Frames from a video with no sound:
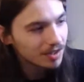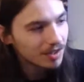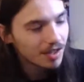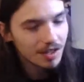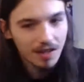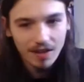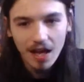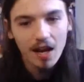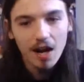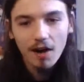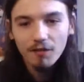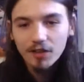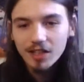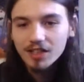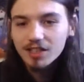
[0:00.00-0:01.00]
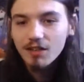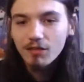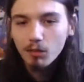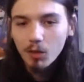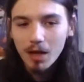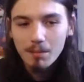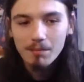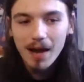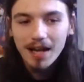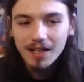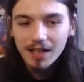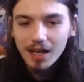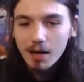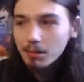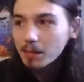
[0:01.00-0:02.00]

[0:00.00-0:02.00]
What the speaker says: that often except for when I'm miking up